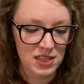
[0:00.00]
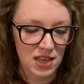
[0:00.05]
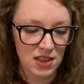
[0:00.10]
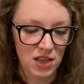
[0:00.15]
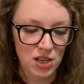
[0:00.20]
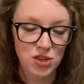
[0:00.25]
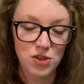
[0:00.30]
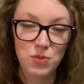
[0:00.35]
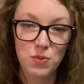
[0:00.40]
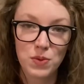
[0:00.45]
and
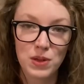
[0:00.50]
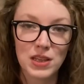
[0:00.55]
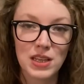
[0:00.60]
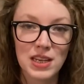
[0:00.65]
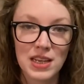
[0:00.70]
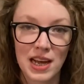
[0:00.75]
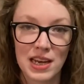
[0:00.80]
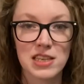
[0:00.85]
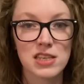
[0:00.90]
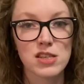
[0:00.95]
they do really
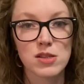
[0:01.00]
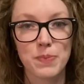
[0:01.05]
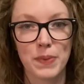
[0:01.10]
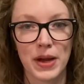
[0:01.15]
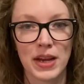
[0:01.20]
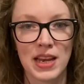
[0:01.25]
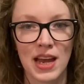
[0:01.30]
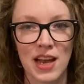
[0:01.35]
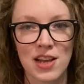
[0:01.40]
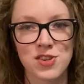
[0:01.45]
nice
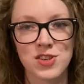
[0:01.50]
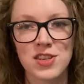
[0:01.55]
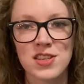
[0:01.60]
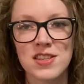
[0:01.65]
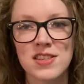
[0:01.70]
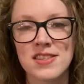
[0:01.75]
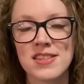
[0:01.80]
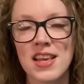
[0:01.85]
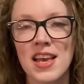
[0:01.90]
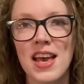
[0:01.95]
sprayed
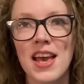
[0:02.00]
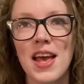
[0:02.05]
edges,